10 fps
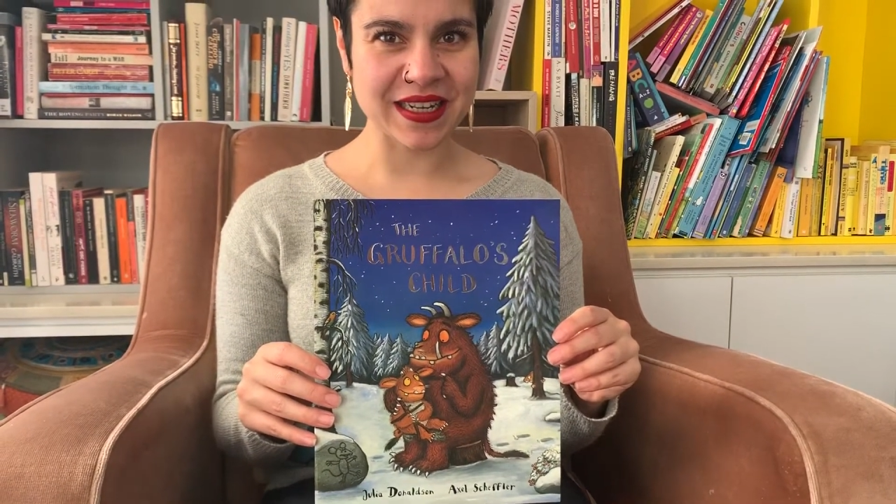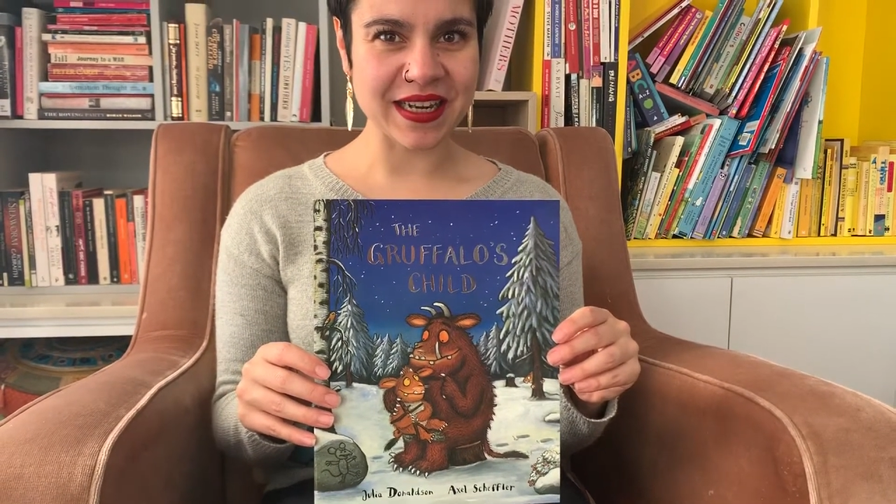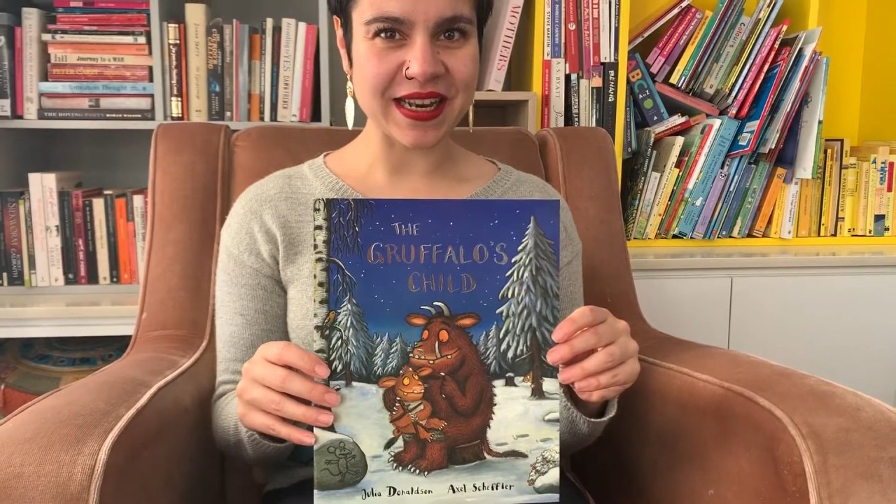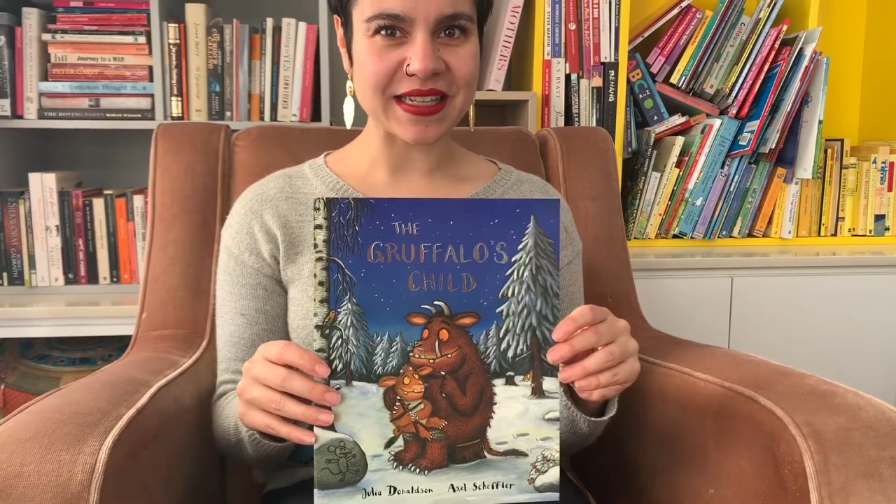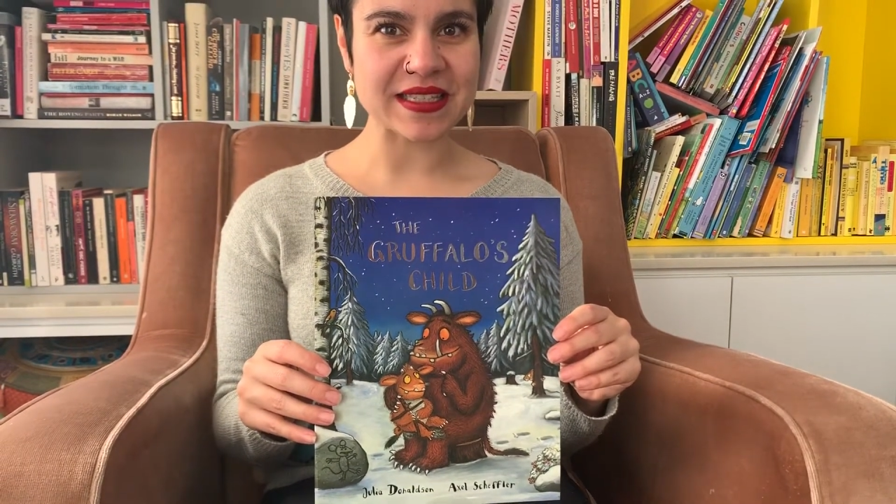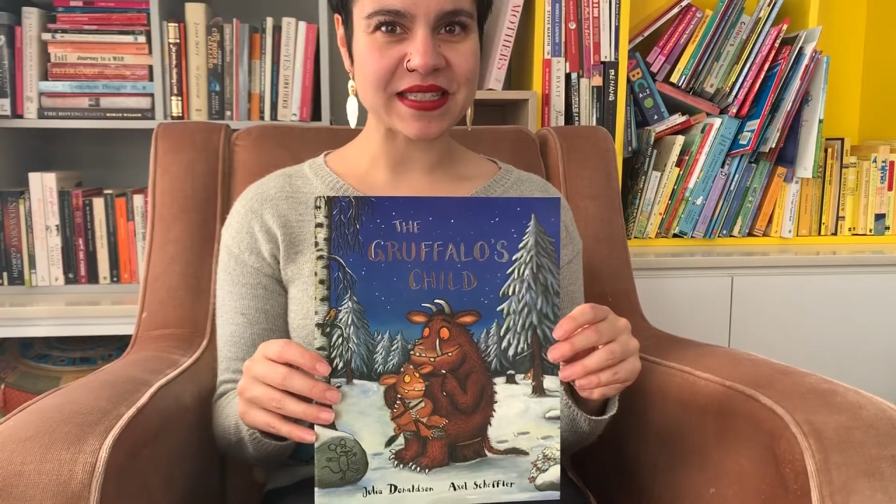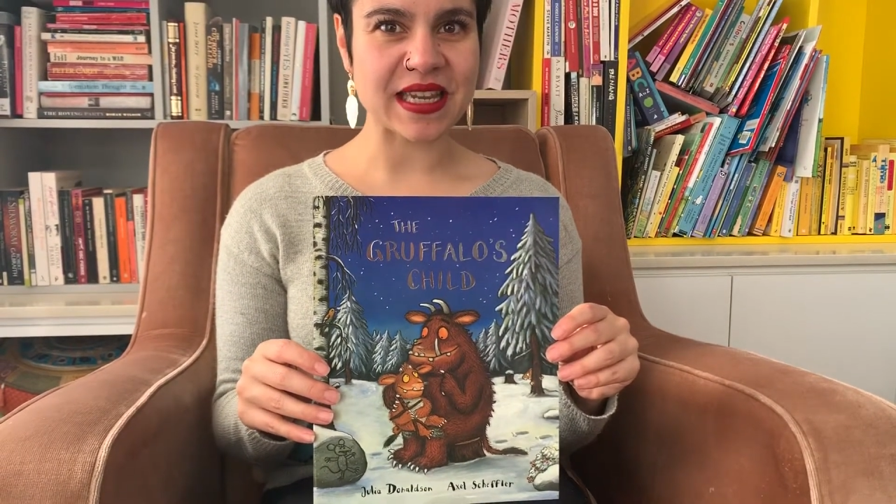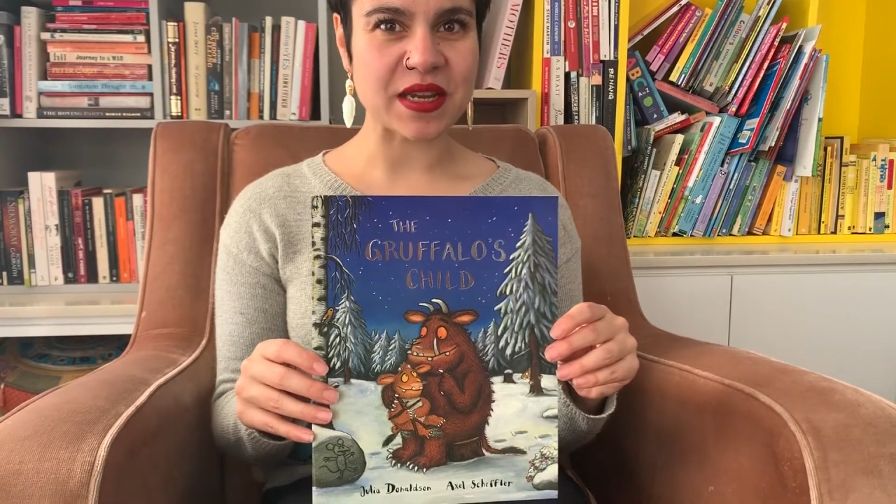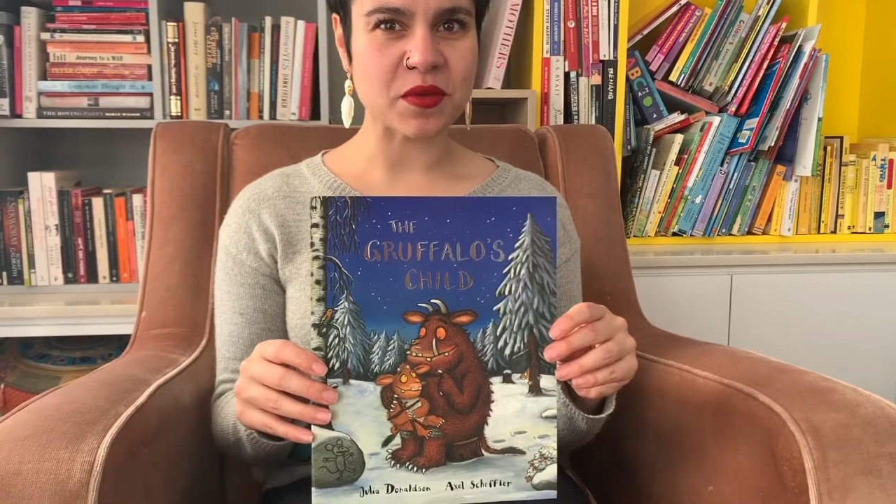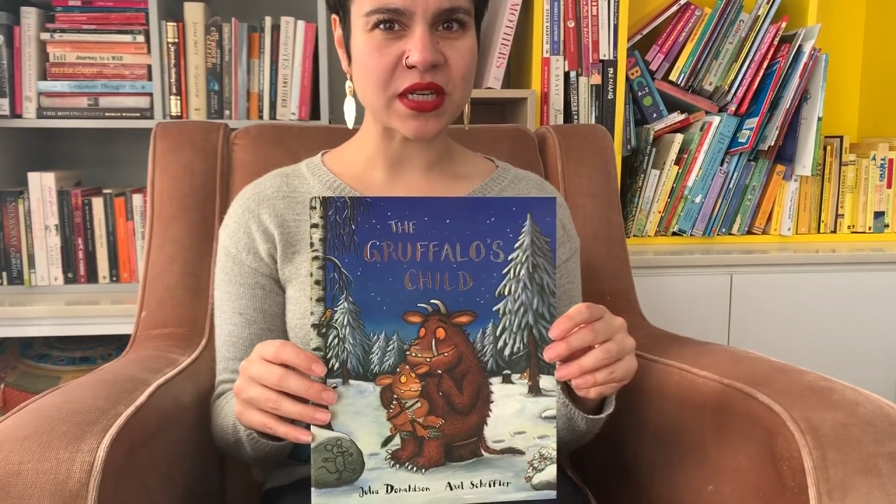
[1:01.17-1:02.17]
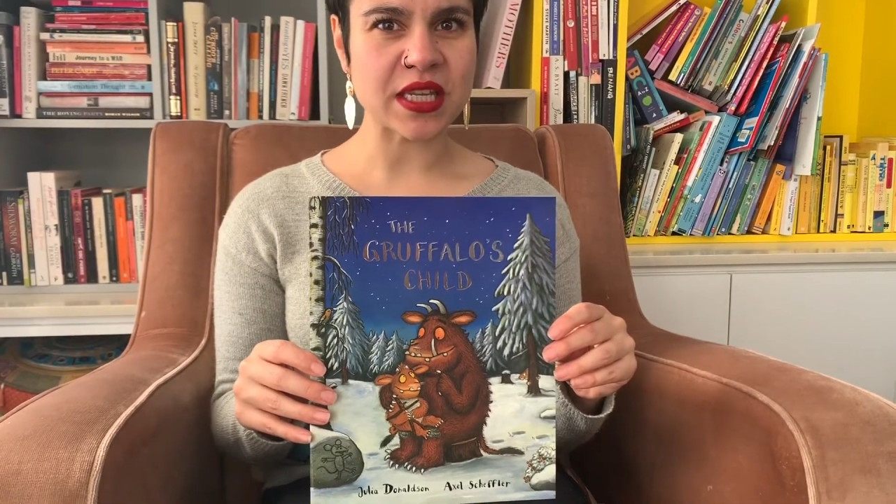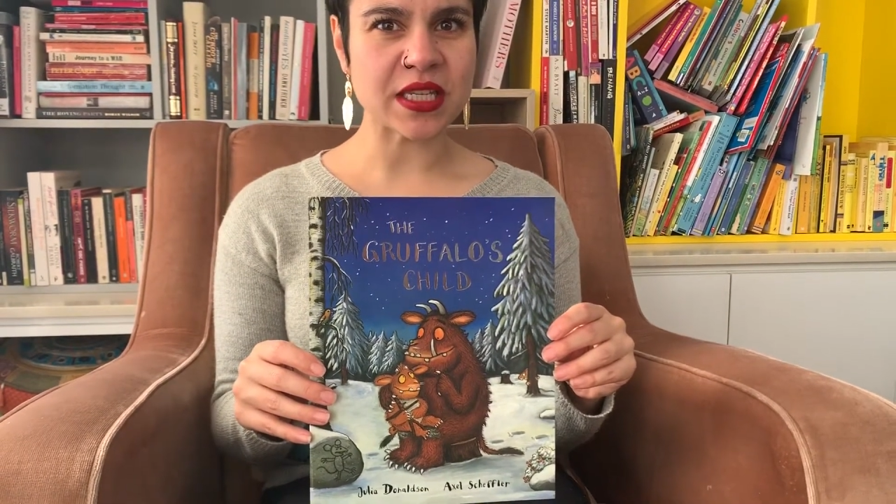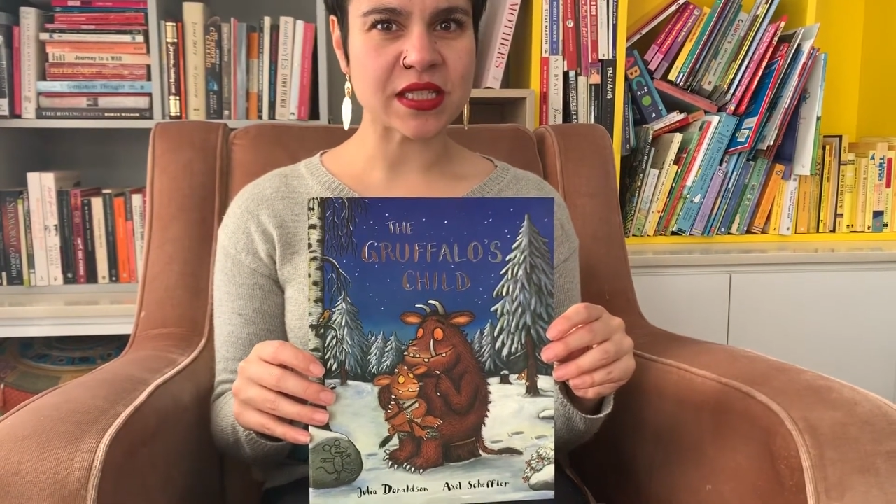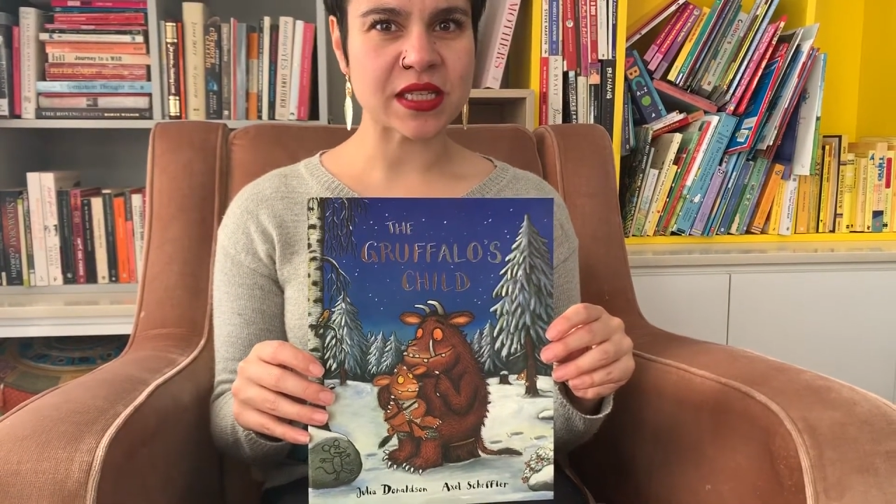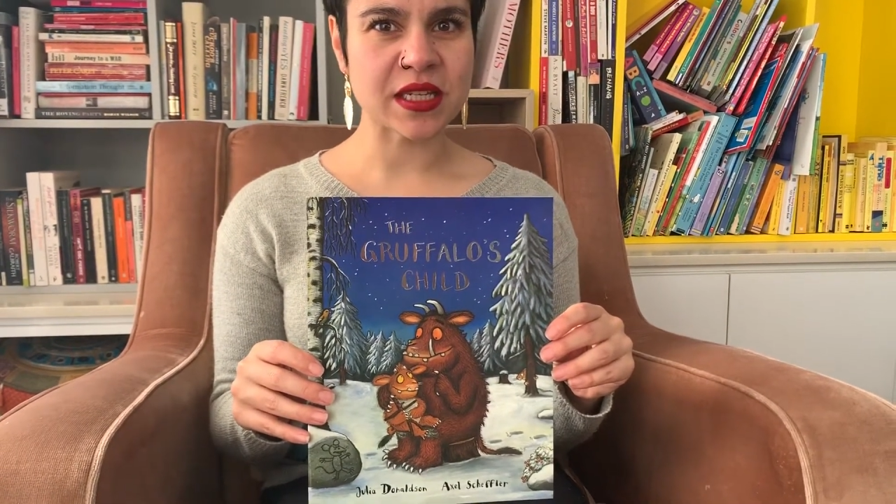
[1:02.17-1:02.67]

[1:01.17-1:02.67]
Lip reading: Let's see what his